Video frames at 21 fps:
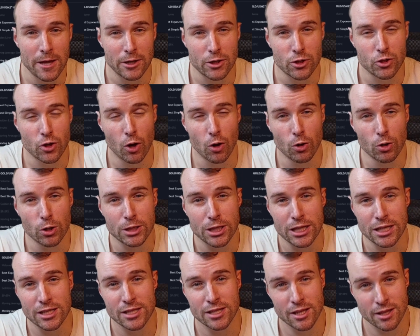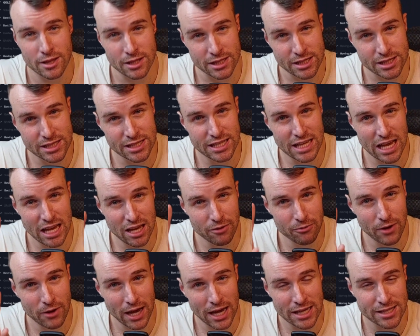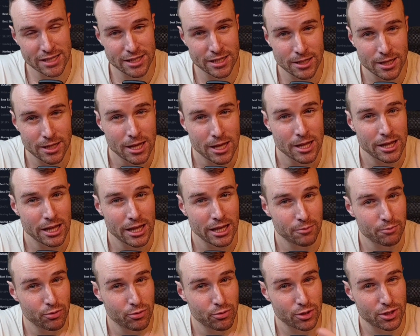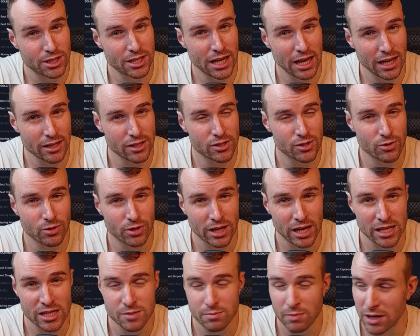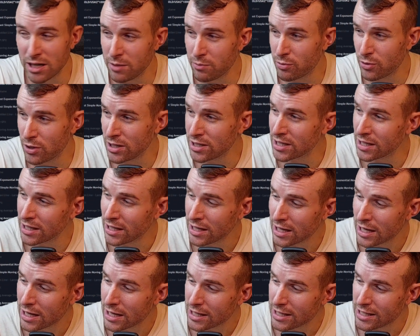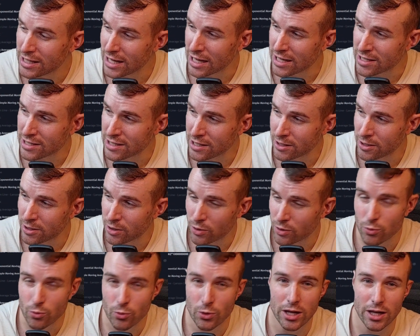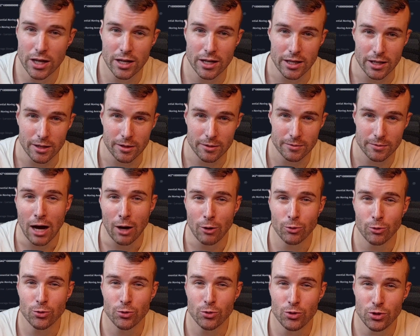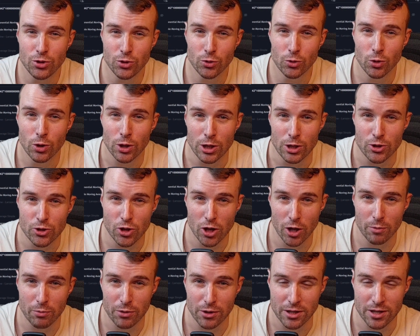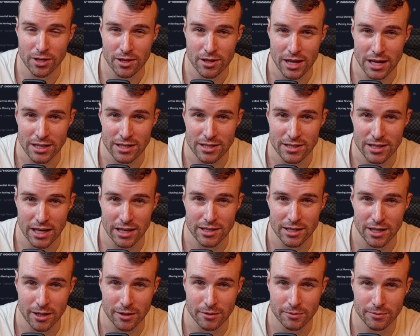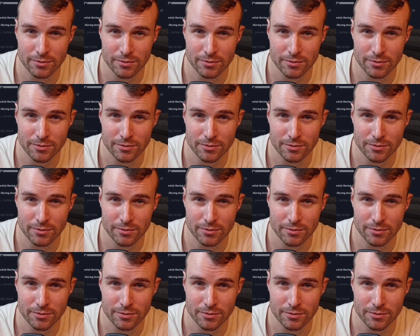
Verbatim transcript: that gold is the safe asset, that it protects you against money printing, does it really? How do you interpret that data?